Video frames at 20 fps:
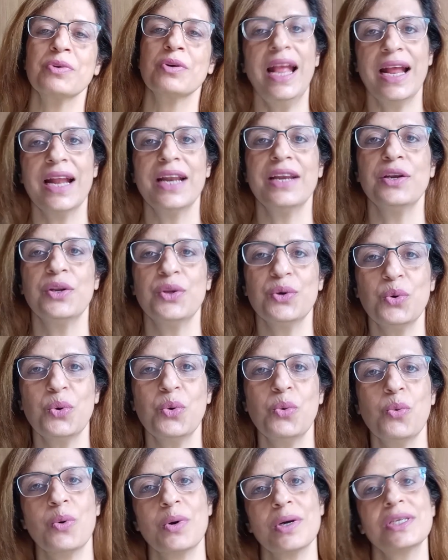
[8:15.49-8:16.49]
and do
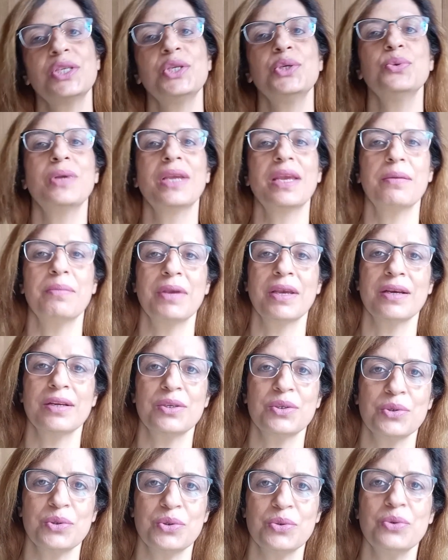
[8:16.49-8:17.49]
what you came here
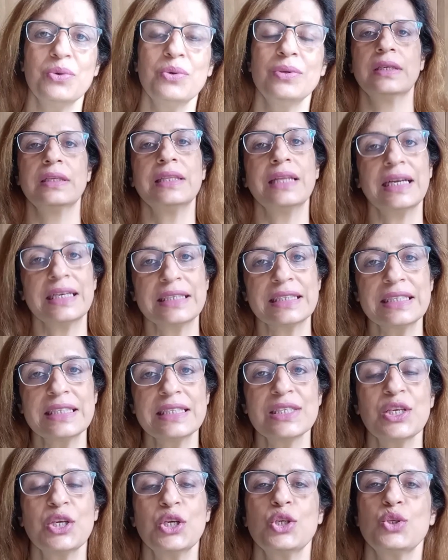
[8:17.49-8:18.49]
to do, that is,